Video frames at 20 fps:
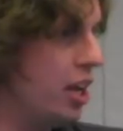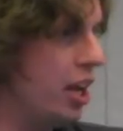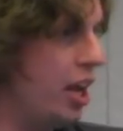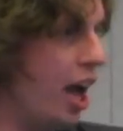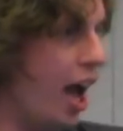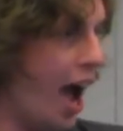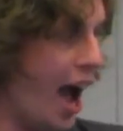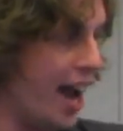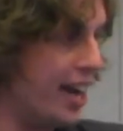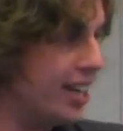
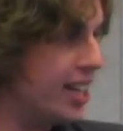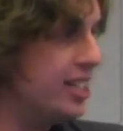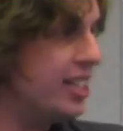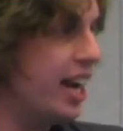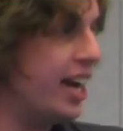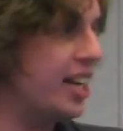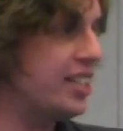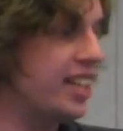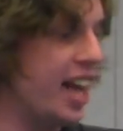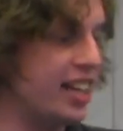I
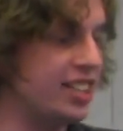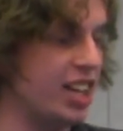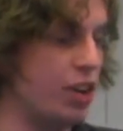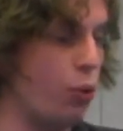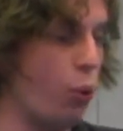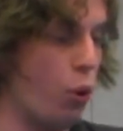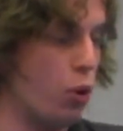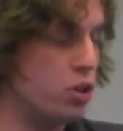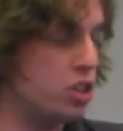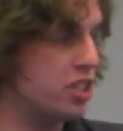contend it's actually
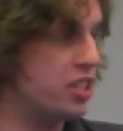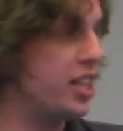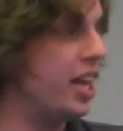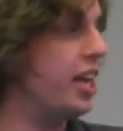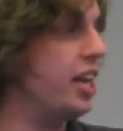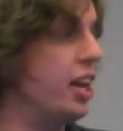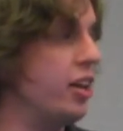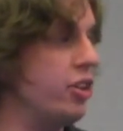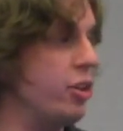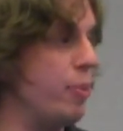worse
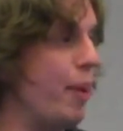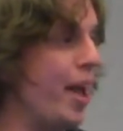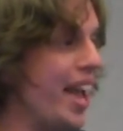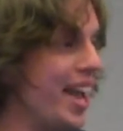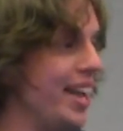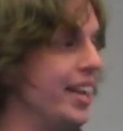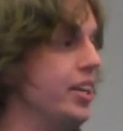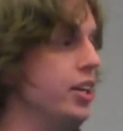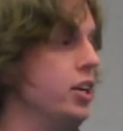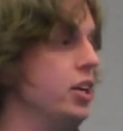than the
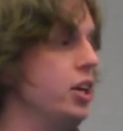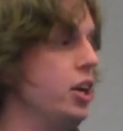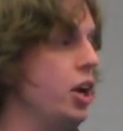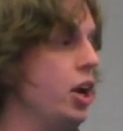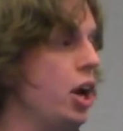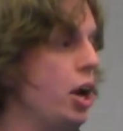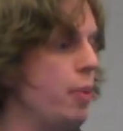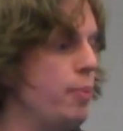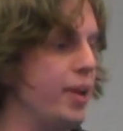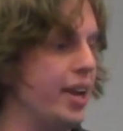bank,
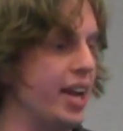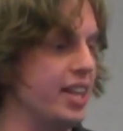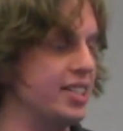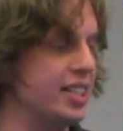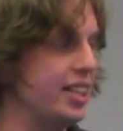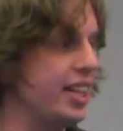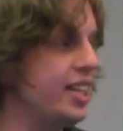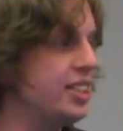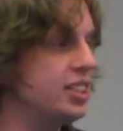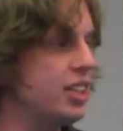because at
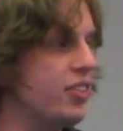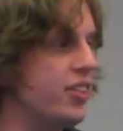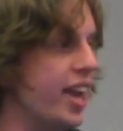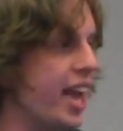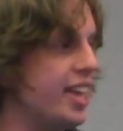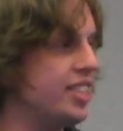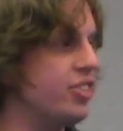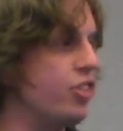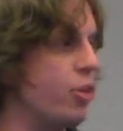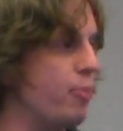least in the
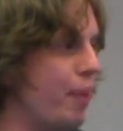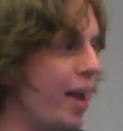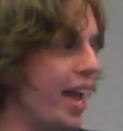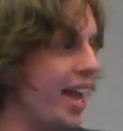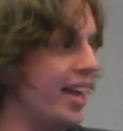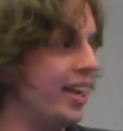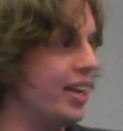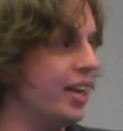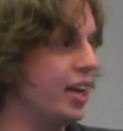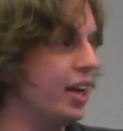case of the
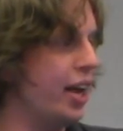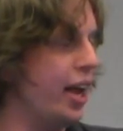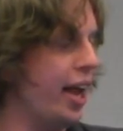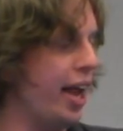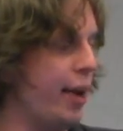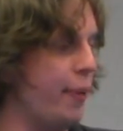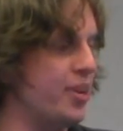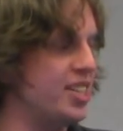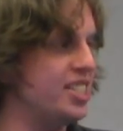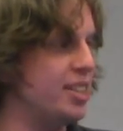bank,
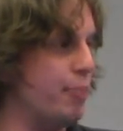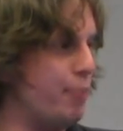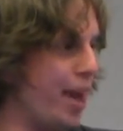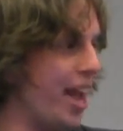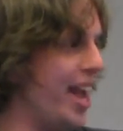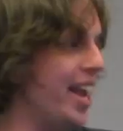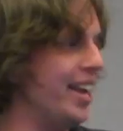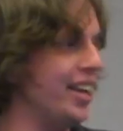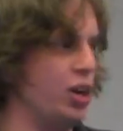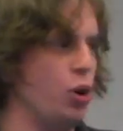it was the
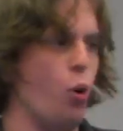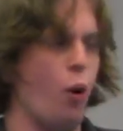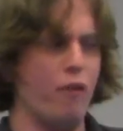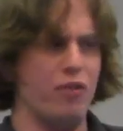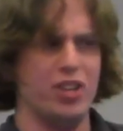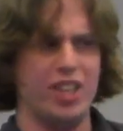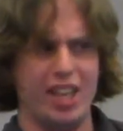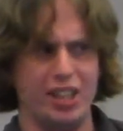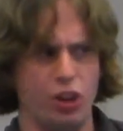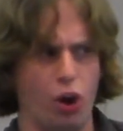bank and
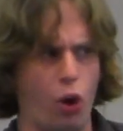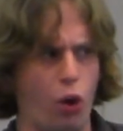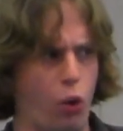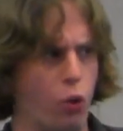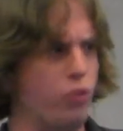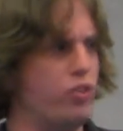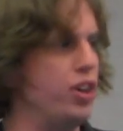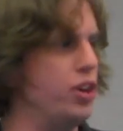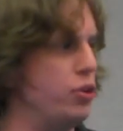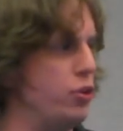whoever they
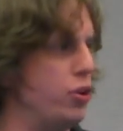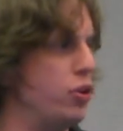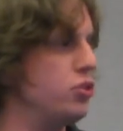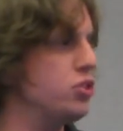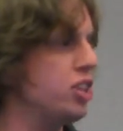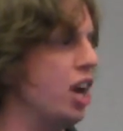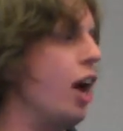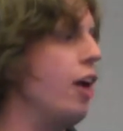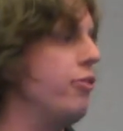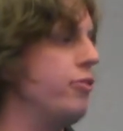told that knew your
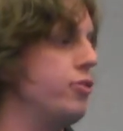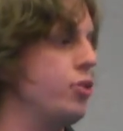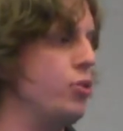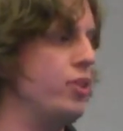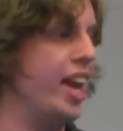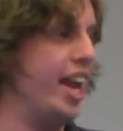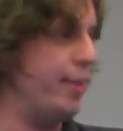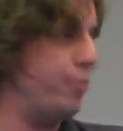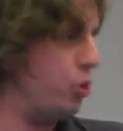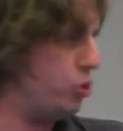stuff. Your
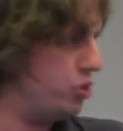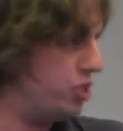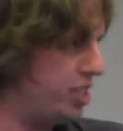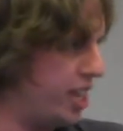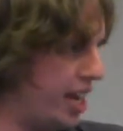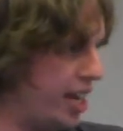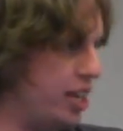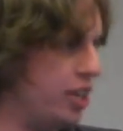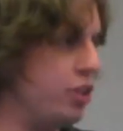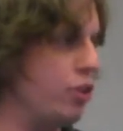neighbors
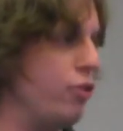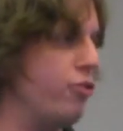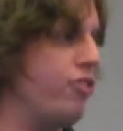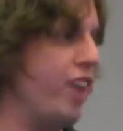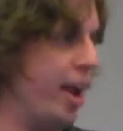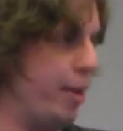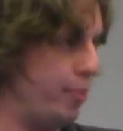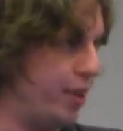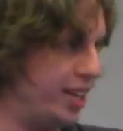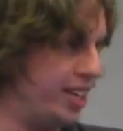didn't, your
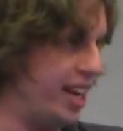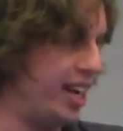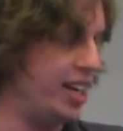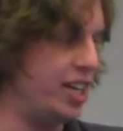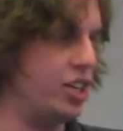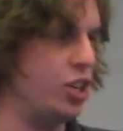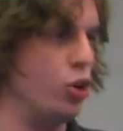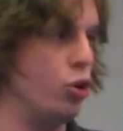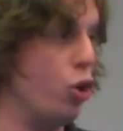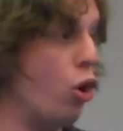family
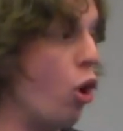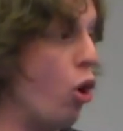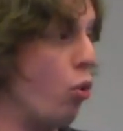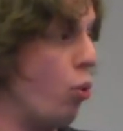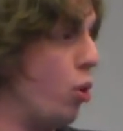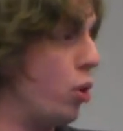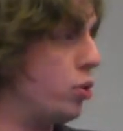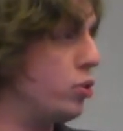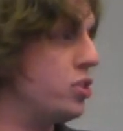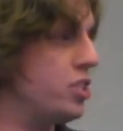didn't, your
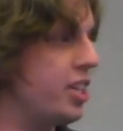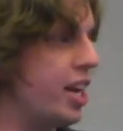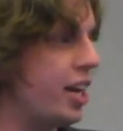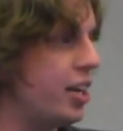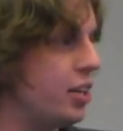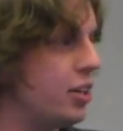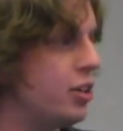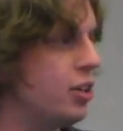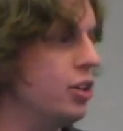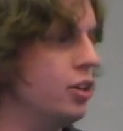co-workers
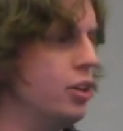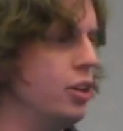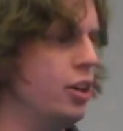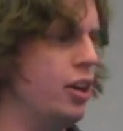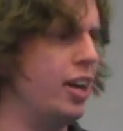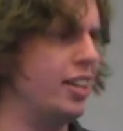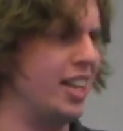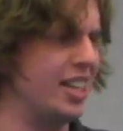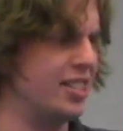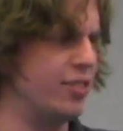didn't.
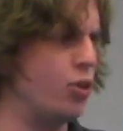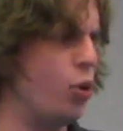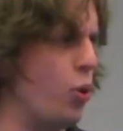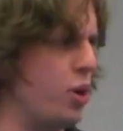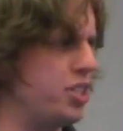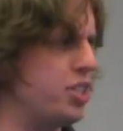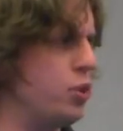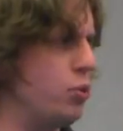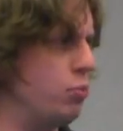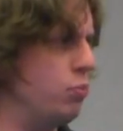Unless, of
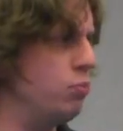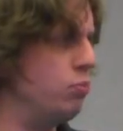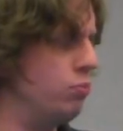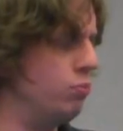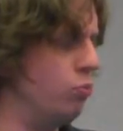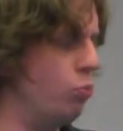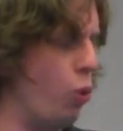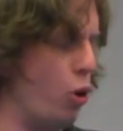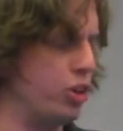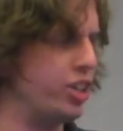course, you
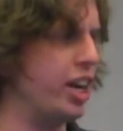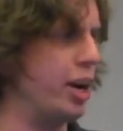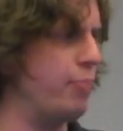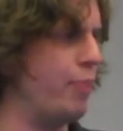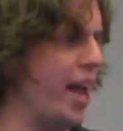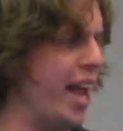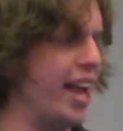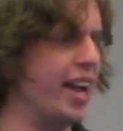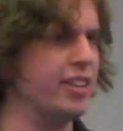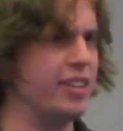worked at a
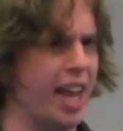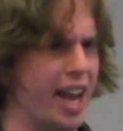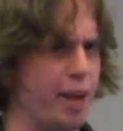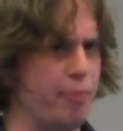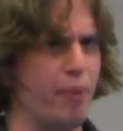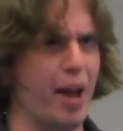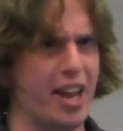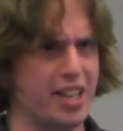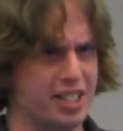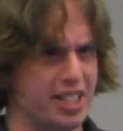bank and they had
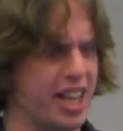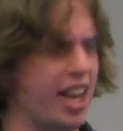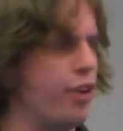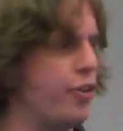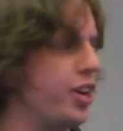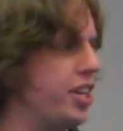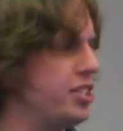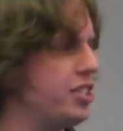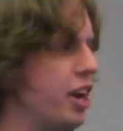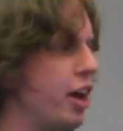bad
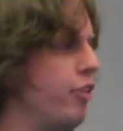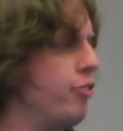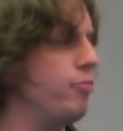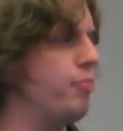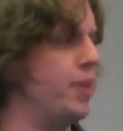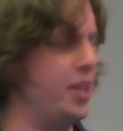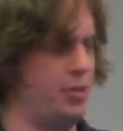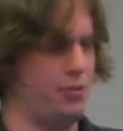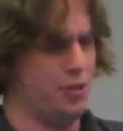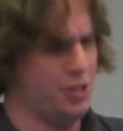security stuff,
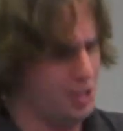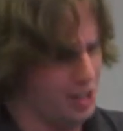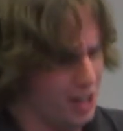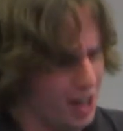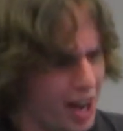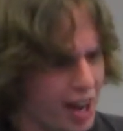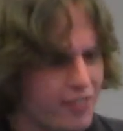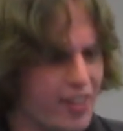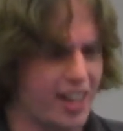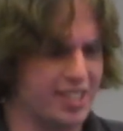but
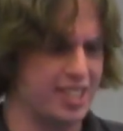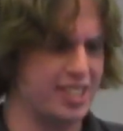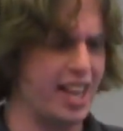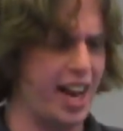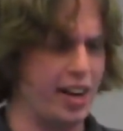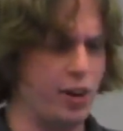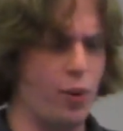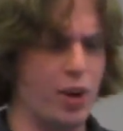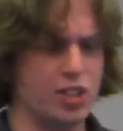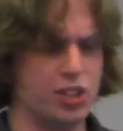that's a
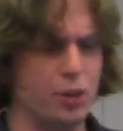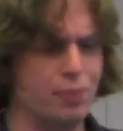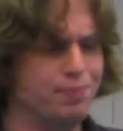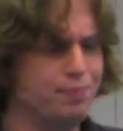side question.